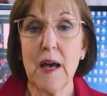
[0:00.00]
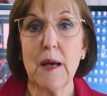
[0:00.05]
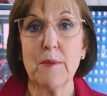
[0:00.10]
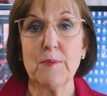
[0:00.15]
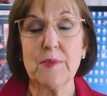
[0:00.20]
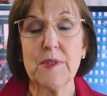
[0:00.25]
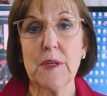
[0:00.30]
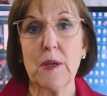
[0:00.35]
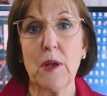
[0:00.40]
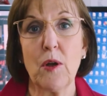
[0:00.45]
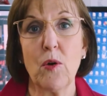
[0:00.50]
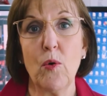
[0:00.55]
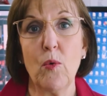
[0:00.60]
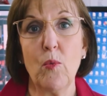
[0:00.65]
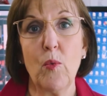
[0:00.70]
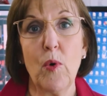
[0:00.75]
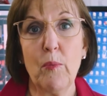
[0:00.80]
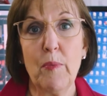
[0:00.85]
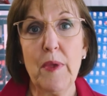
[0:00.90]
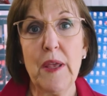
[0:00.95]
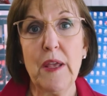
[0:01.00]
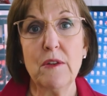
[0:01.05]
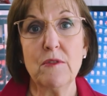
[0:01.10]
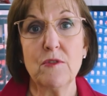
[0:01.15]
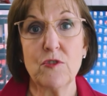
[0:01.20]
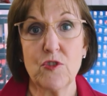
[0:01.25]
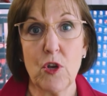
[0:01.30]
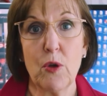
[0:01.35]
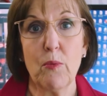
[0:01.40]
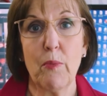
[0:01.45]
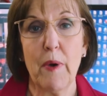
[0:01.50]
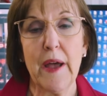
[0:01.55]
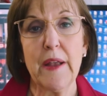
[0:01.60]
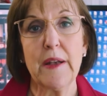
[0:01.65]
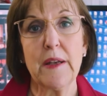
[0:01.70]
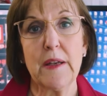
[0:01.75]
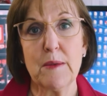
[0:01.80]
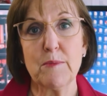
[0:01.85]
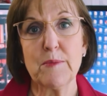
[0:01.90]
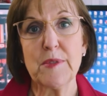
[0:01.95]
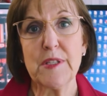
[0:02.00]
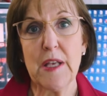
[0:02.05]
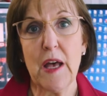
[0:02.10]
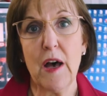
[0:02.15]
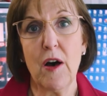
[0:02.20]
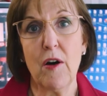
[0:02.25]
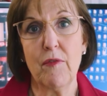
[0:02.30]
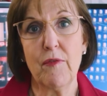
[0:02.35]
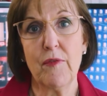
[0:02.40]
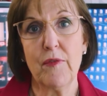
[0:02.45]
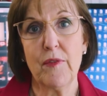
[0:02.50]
obstacle will be Joe Biden himself.